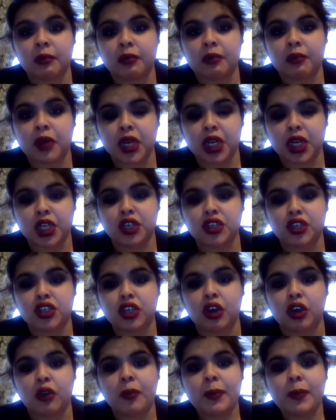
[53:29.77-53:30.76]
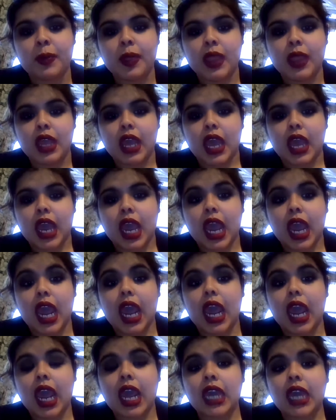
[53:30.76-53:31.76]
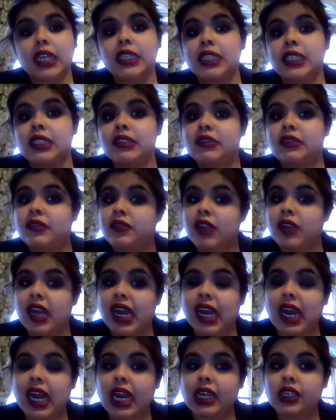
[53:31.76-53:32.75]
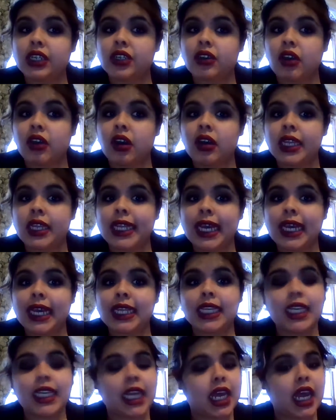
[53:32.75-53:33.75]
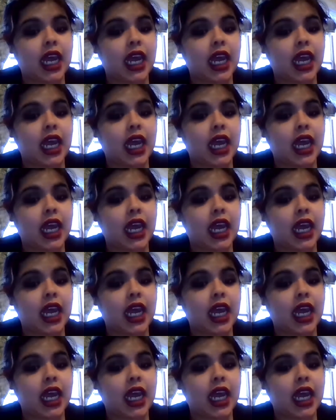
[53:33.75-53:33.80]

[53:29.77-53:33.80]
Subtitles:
put a new show. And after all that,